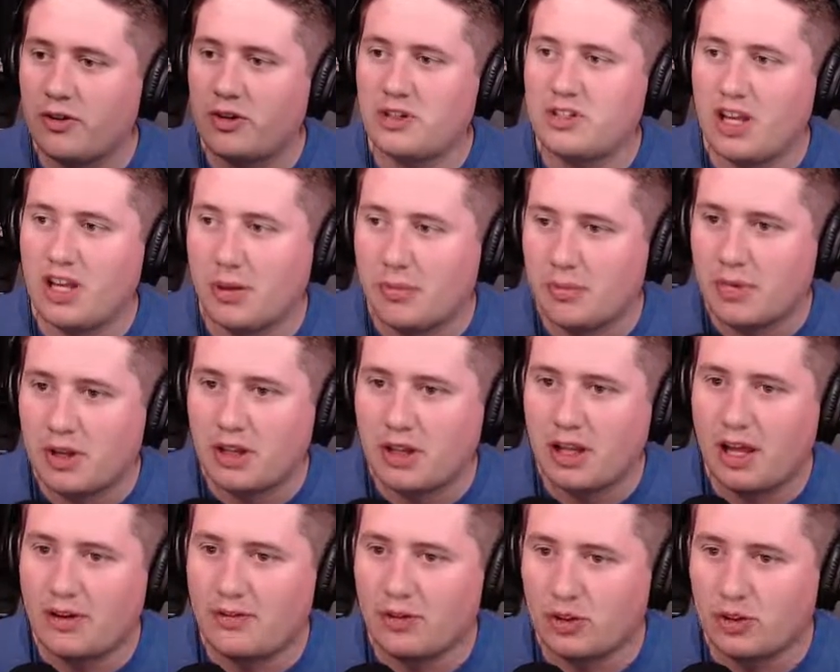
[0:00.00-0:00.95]
first up,
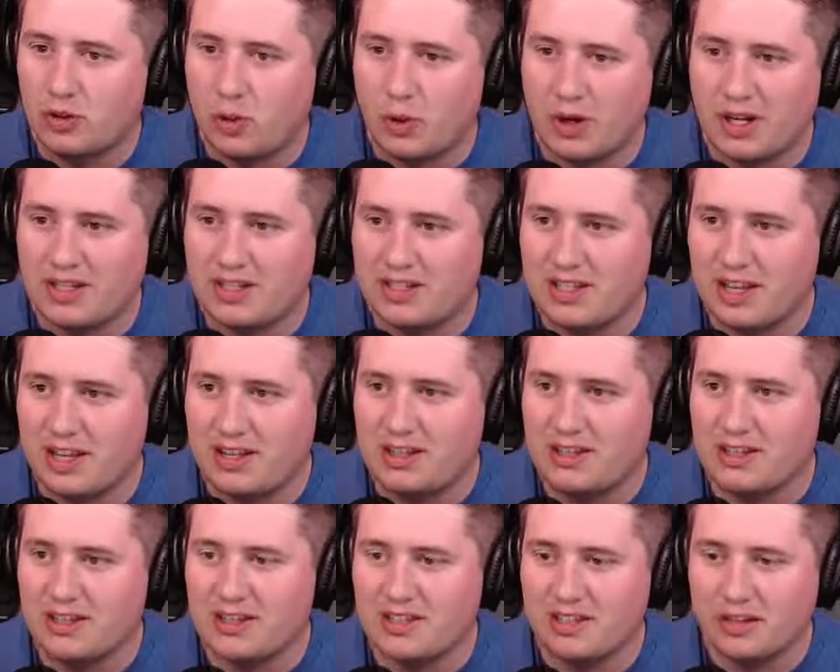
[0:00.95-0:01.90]
level
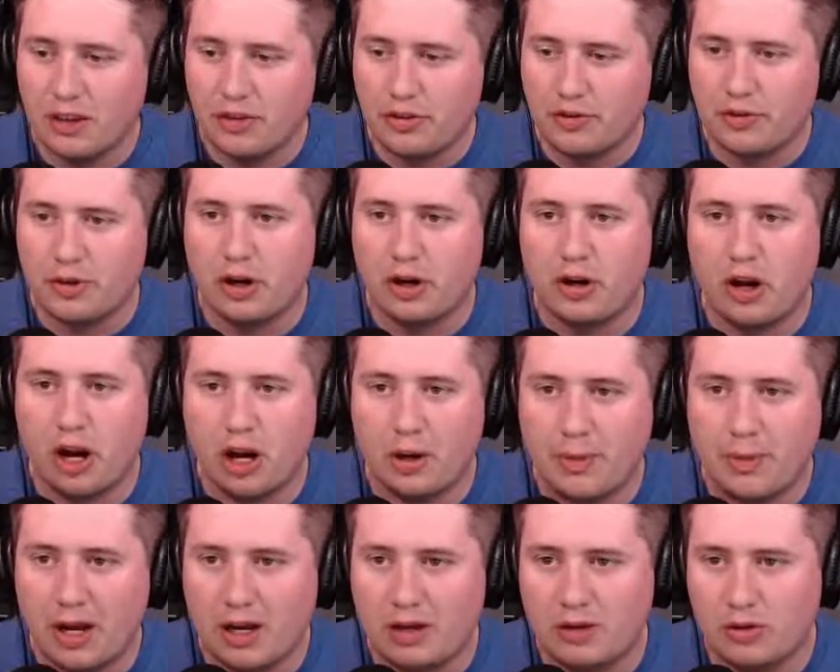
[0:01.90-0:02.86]
twenty-six, Slytherin or
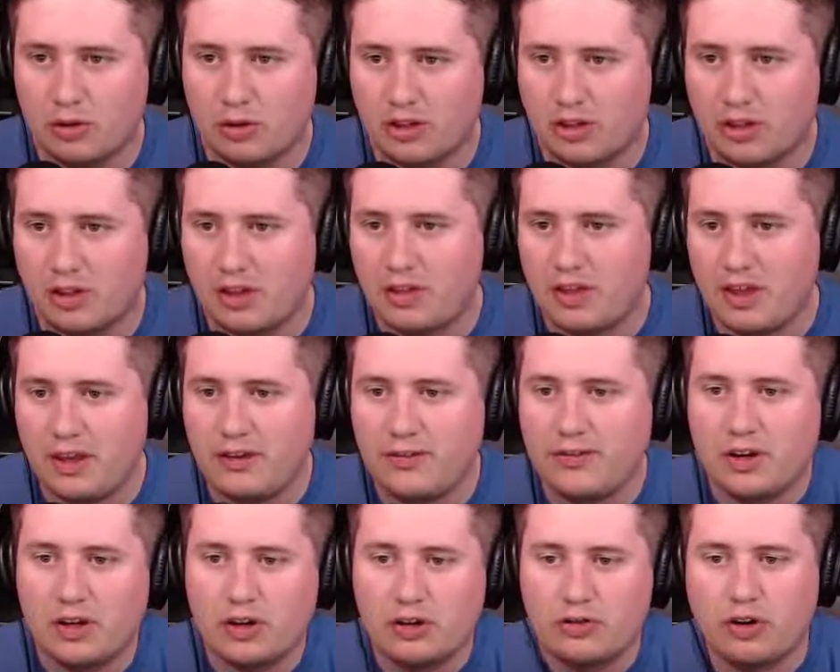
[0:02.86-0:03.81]
Arbok, holding
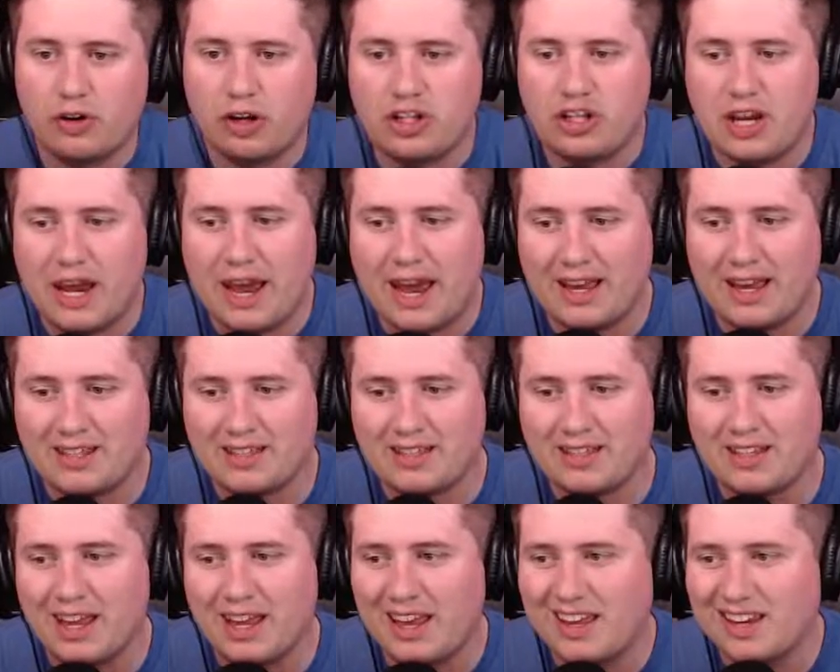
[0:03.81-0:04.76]
Thief, Crunch,
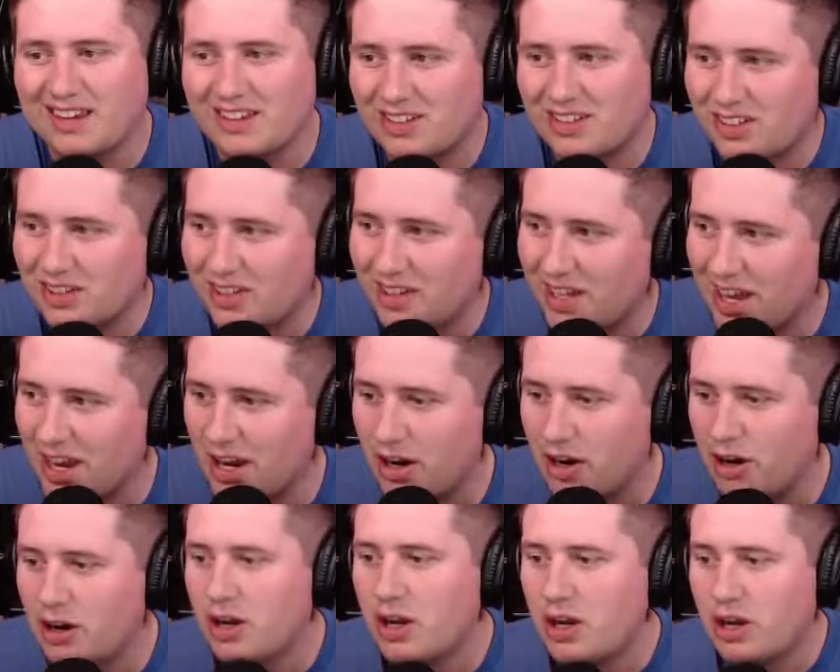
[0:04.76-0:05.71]
Acid, and
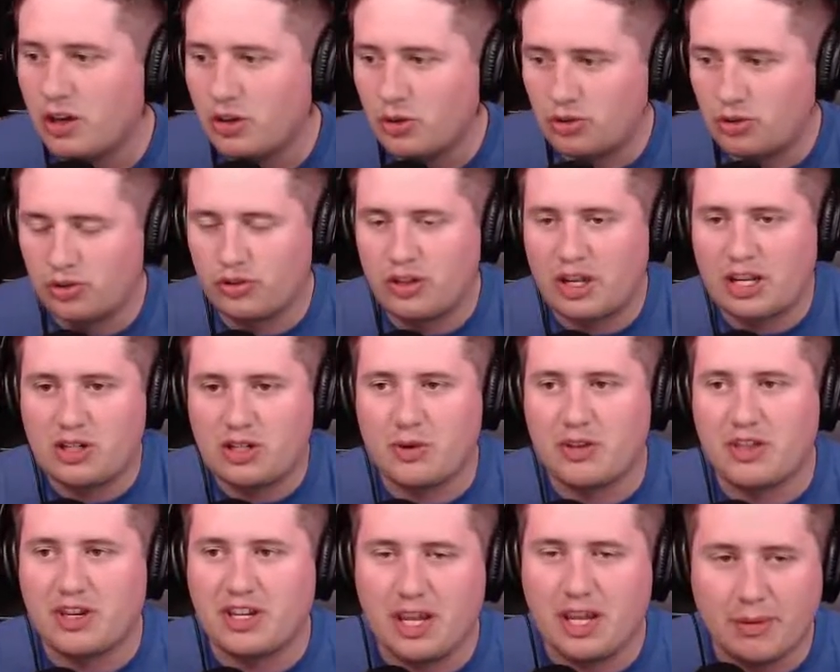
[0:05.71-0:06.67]
Glare. Neutral
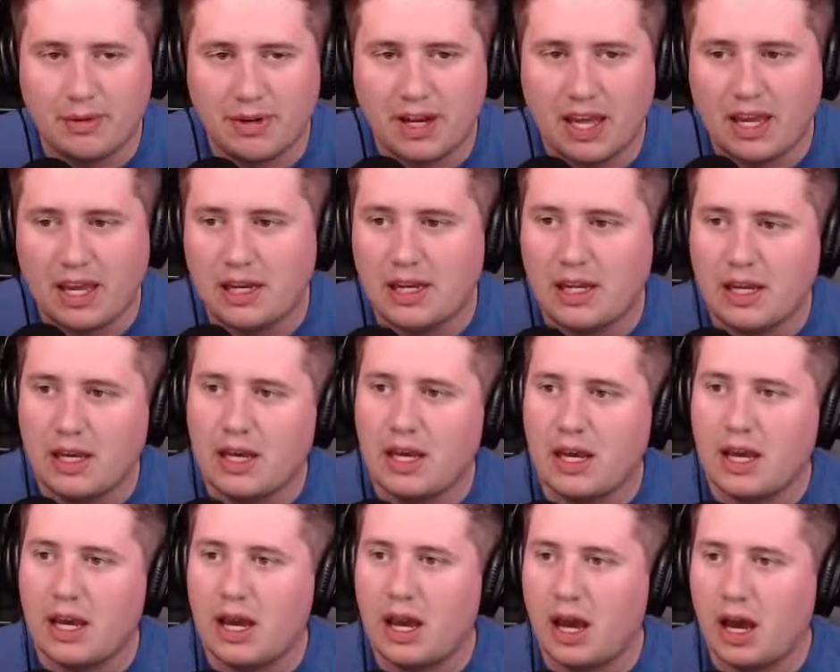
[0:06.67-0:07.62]
Nature with Intimidate.
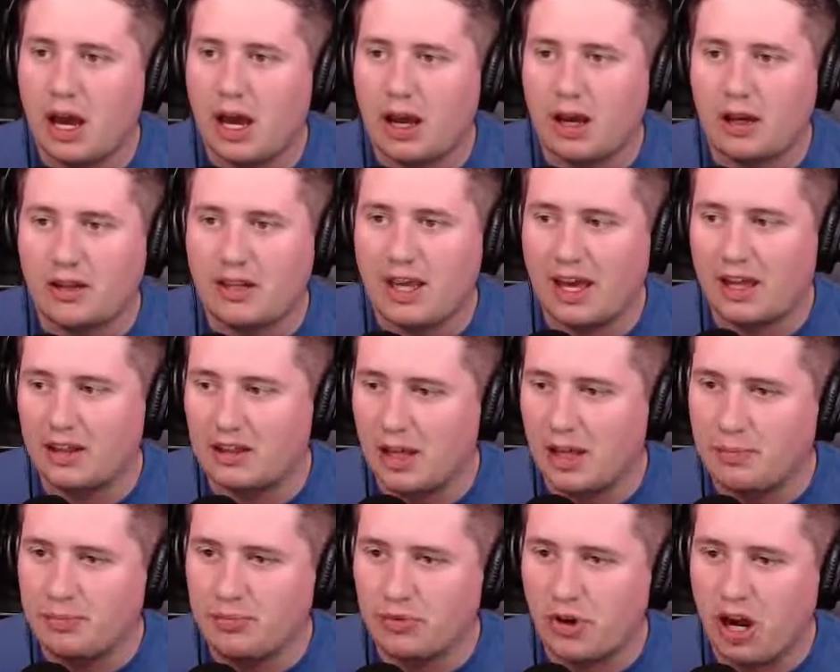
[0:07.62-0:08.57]
Uh, get
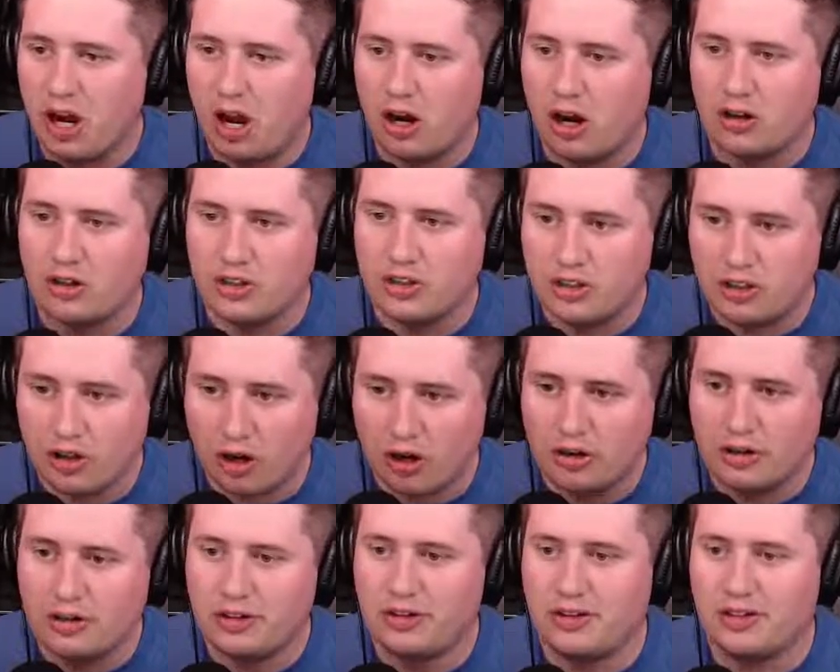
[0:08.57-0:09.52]
Lipra, our
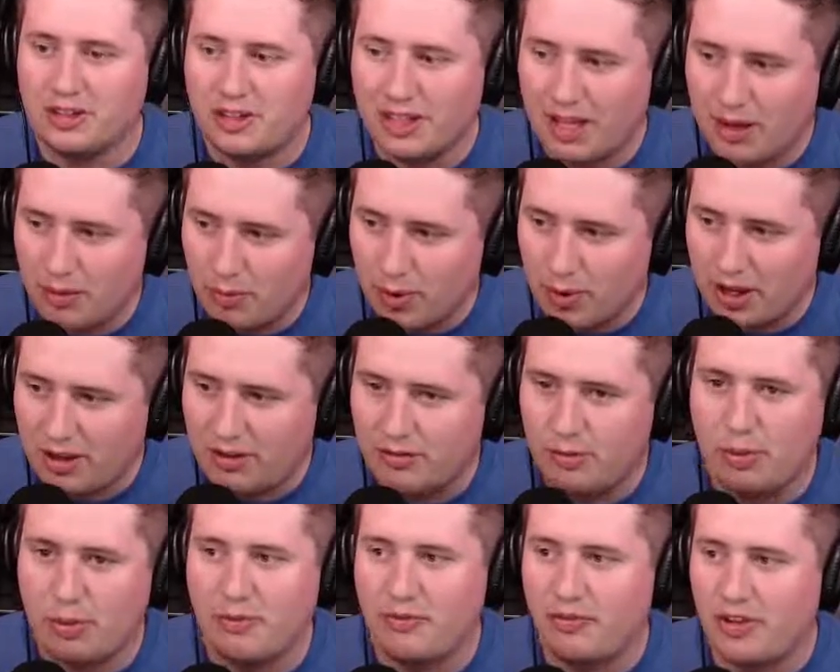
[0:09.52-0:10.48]
starter,
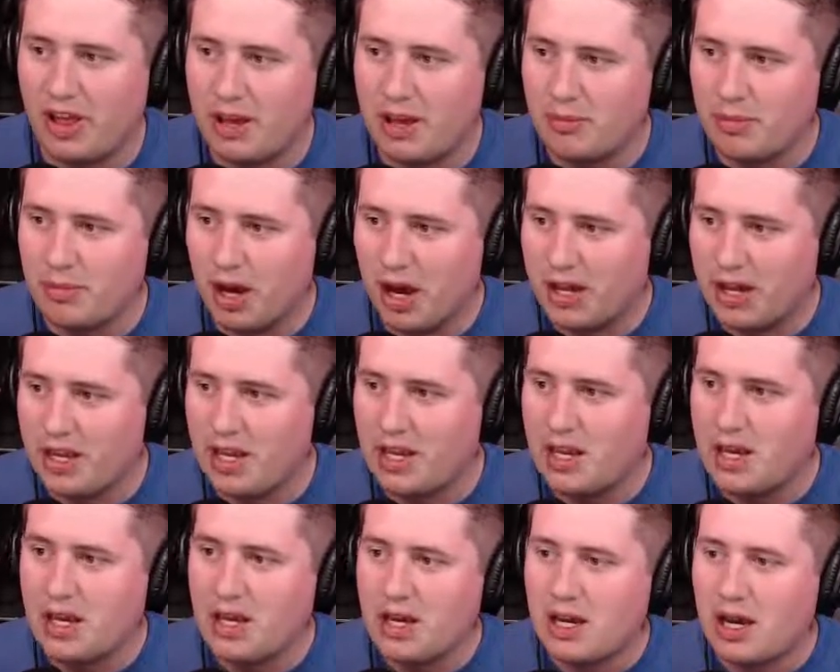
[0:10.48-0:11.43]
Litwick with Flame
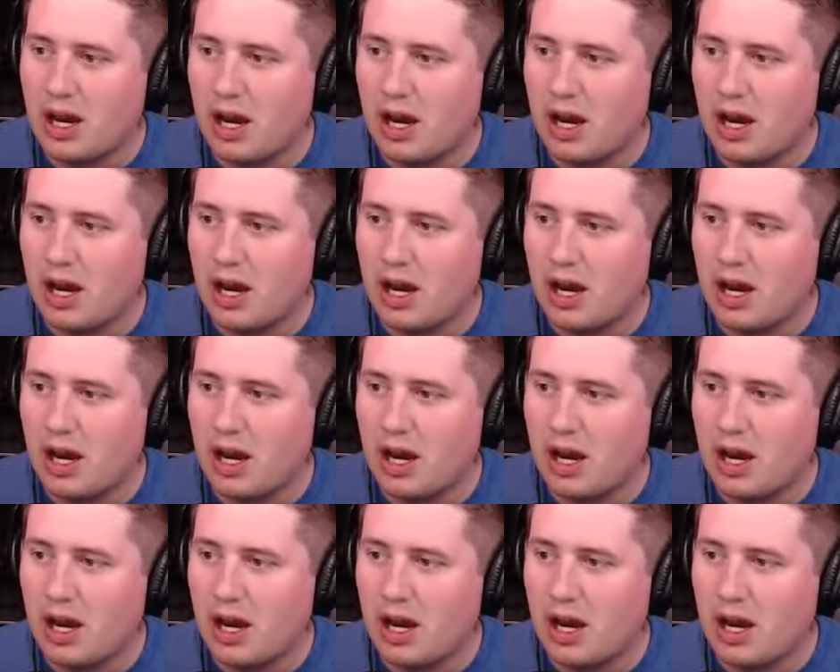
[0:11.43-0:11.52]
Body.